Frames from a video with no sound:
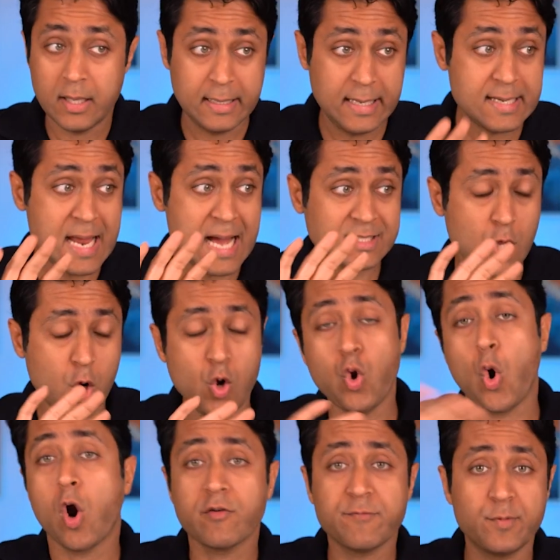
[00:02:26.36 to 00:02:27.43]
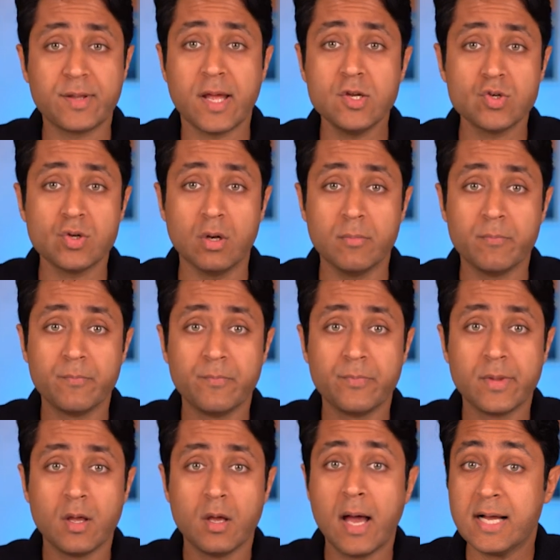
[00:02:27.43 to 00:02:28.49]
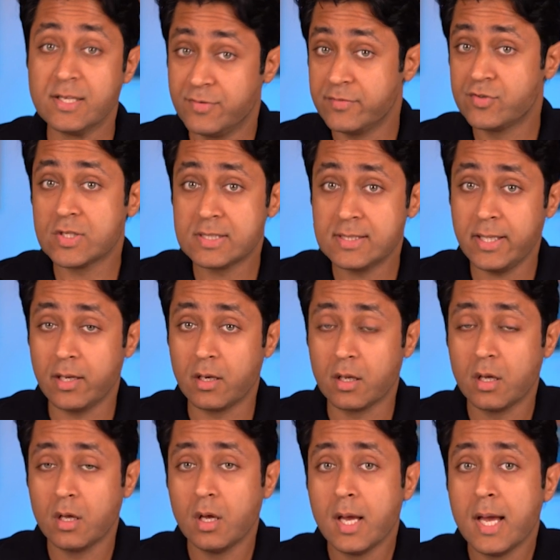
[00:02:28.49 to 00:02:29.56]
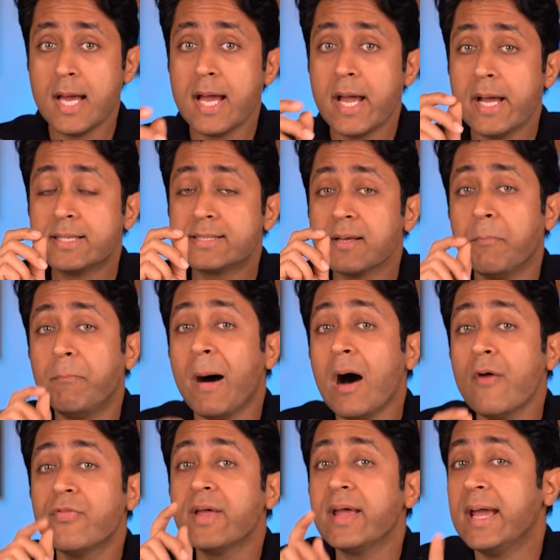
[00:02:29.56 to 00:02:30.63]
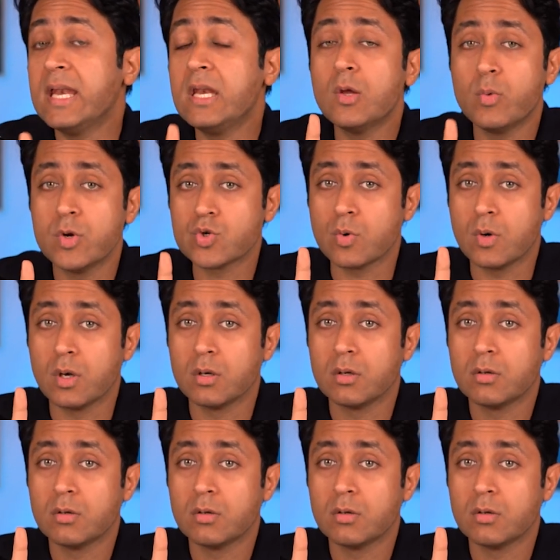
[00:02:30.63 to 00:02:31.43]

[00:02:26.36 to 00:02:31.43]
Well, it has a lot of potential, as we've just seen. It's about the individual.